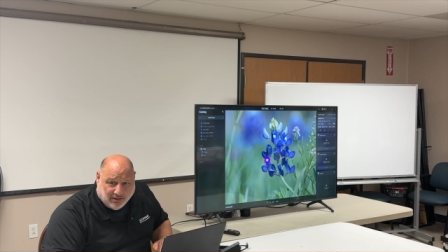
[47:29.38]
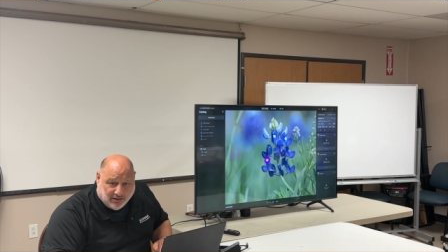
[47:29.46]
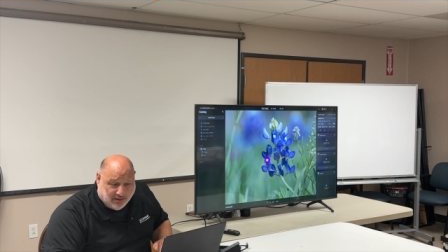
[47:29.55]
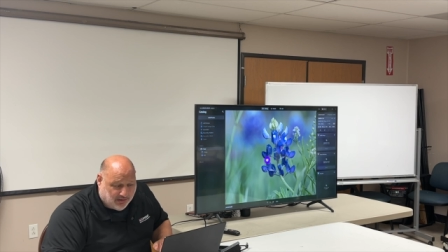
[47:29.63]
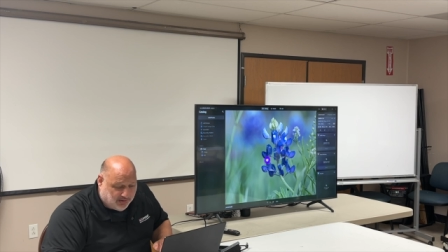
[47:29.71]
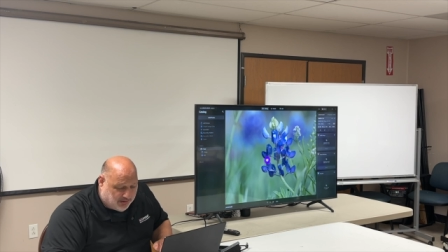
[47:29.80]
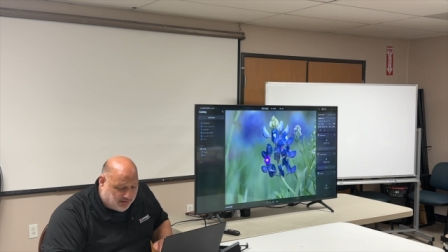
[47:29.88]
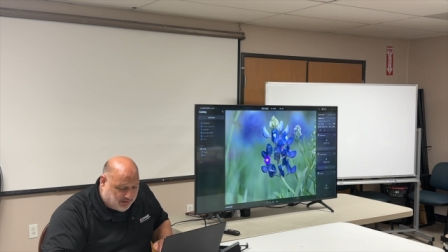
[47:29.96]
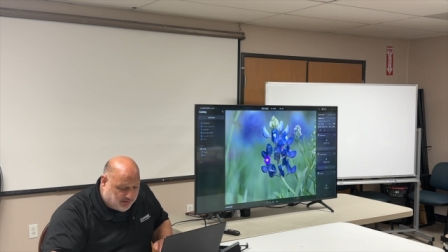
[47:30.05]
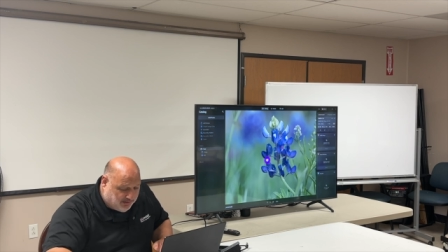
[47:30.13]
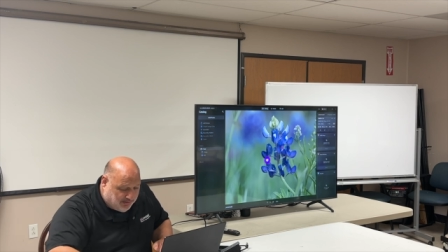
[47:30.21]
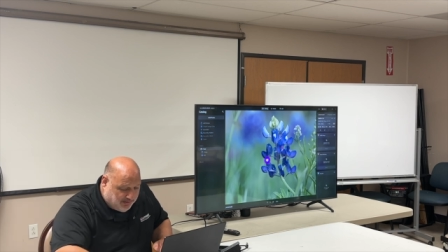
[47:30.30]
Yeah, it
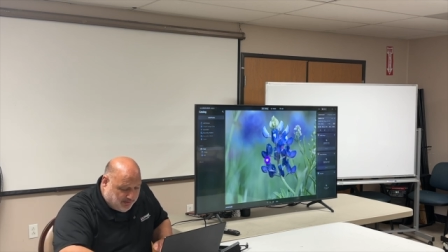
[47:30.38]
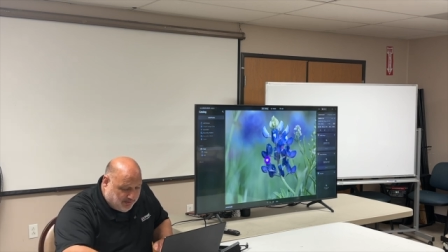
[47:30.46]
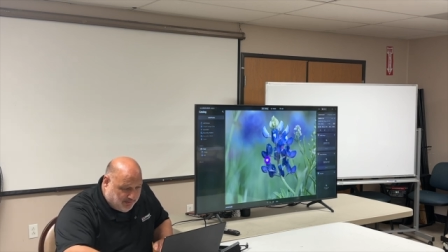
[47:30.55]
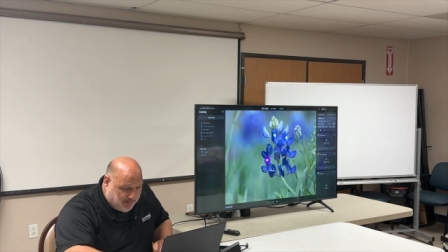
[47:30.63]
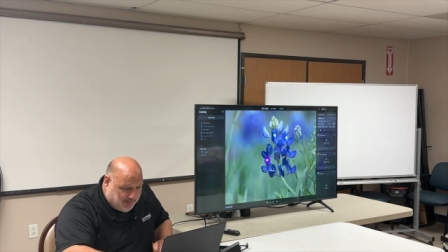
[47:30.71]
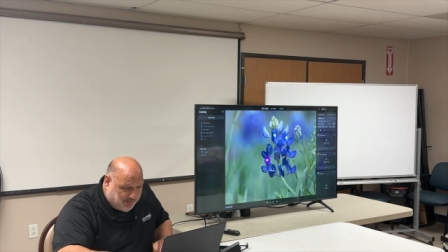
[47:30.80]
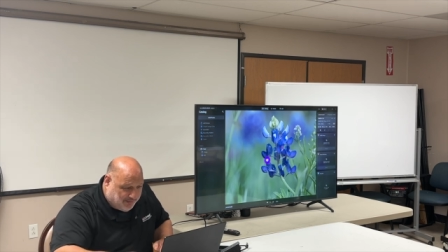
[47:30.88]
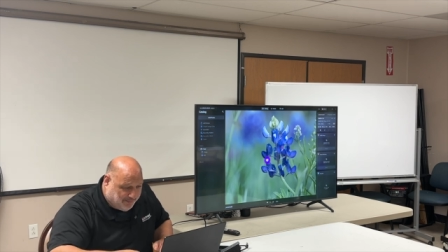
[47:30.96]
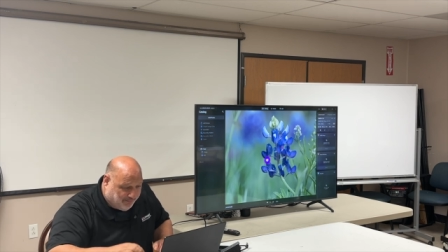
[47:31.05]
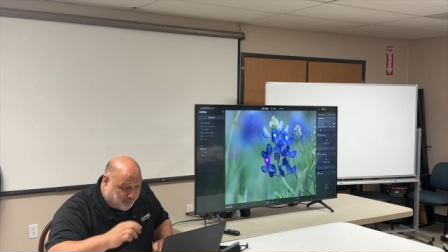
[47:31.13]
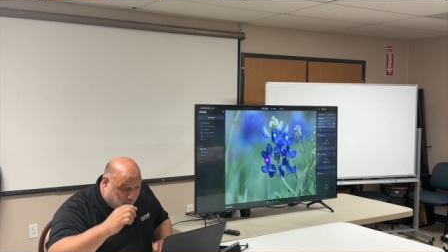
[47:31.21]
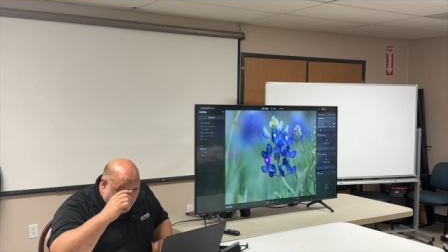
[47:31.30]
good.
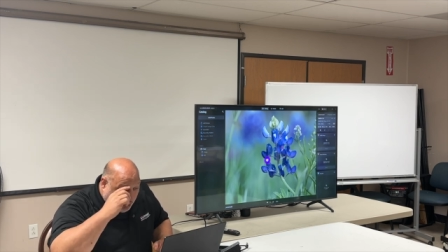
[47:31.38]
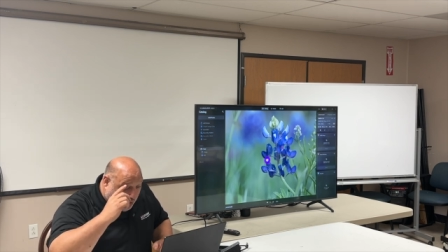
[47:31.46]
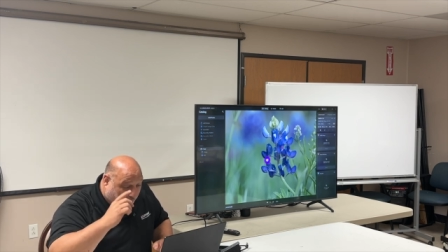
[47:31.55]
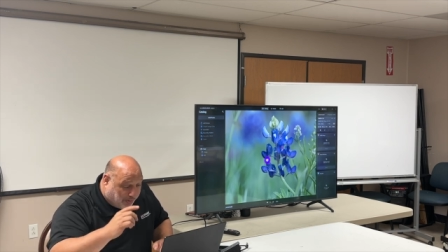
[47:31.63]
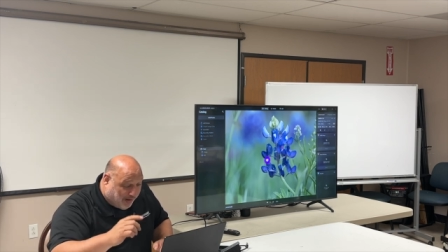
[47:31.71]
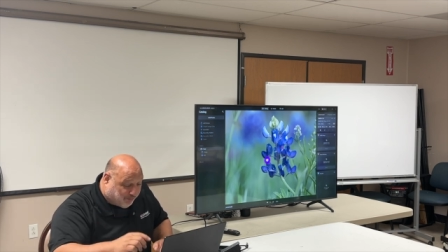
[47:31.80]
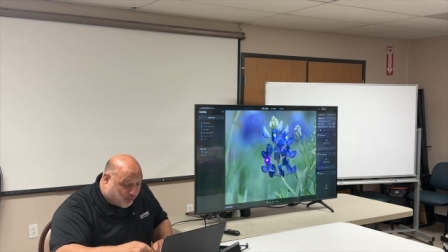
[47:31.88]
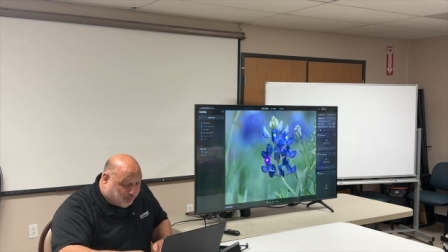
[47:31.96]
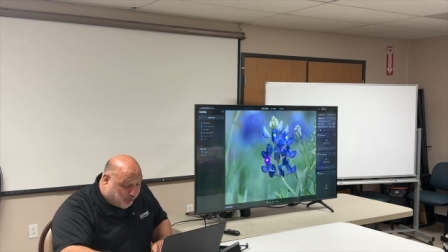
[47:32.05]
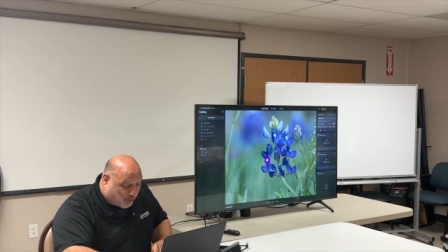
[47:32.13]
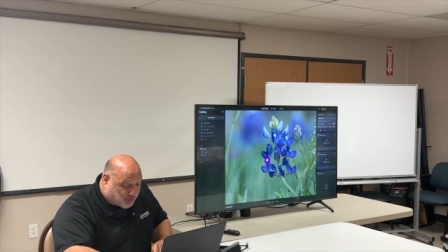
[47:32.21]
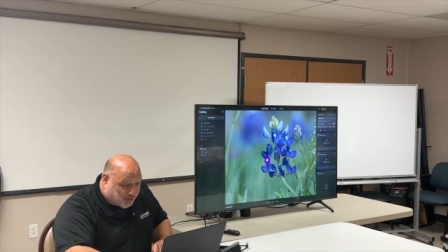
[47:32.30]
No, bad for a
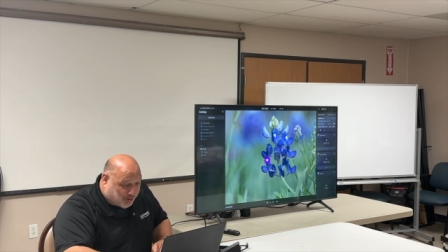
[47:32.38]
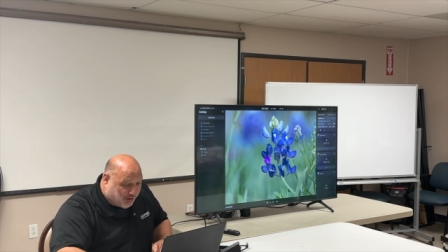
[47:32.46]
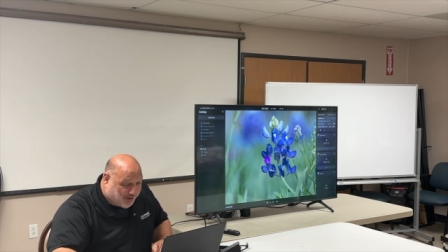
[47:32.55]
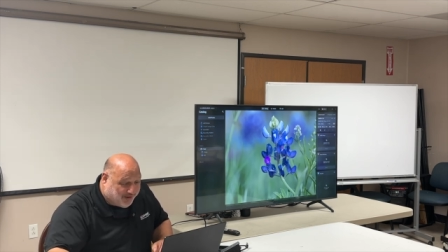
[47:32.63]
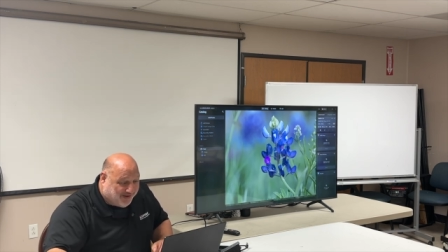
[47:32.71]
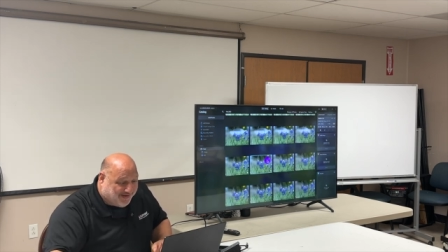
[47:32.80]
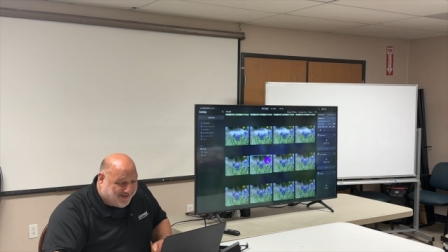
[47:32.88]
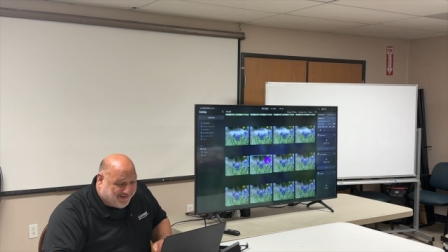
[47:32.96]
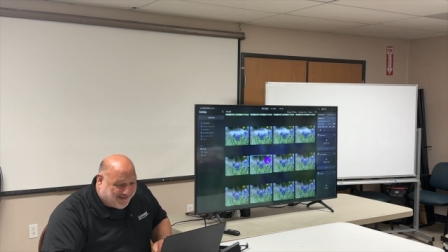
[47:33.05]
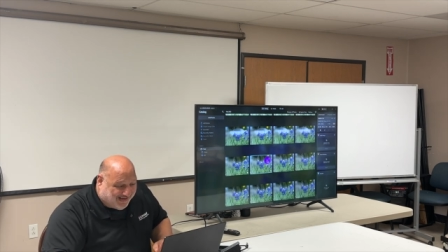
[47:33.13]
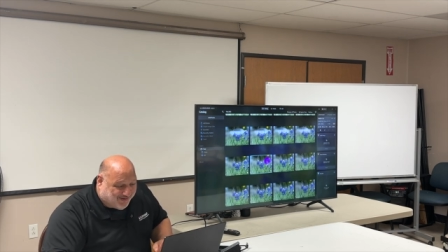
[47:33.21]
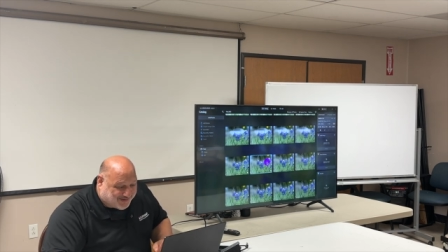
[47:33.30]
portrait guy.
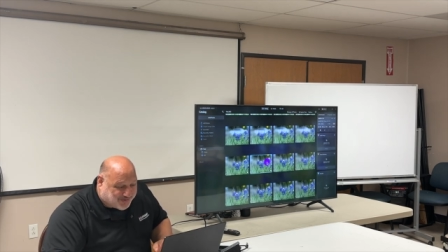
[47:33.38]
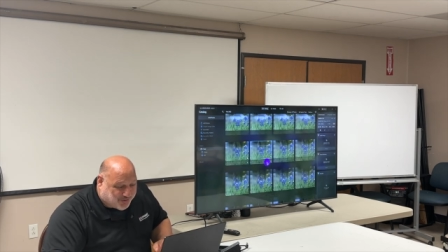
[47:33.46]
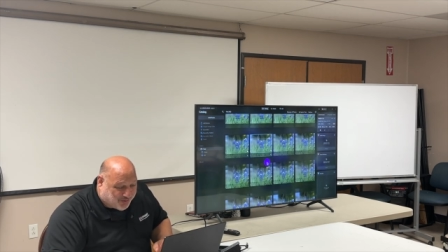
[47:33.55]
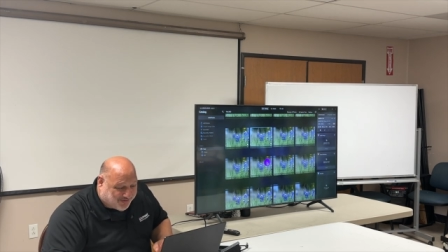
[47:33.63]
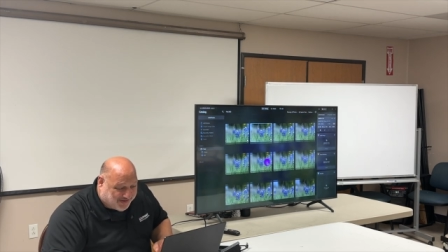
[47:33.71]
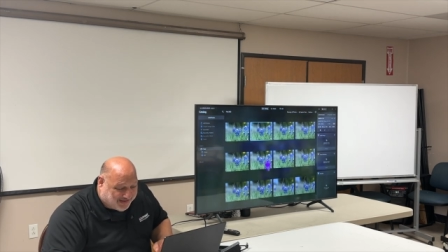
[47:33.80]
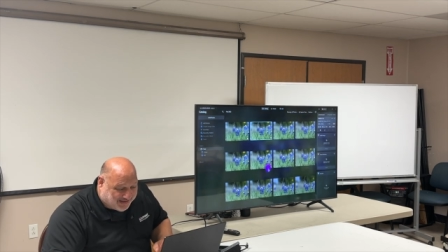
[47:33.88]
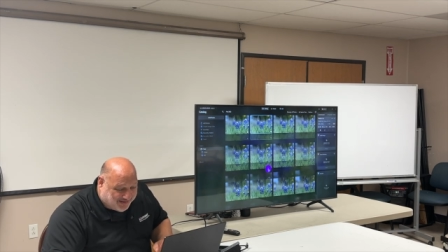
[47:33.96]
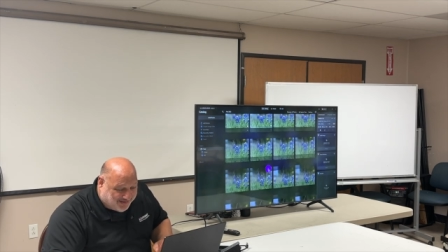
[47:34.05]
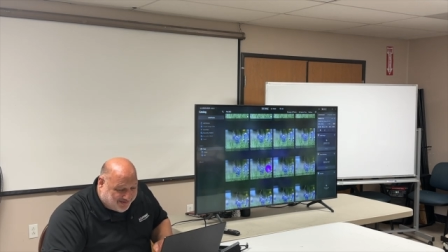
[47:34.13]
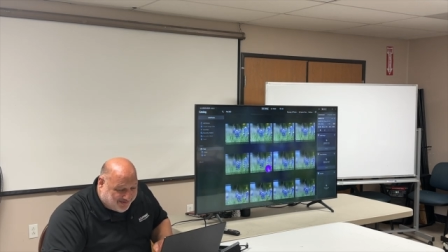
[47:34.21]
I know that's what you were thinking.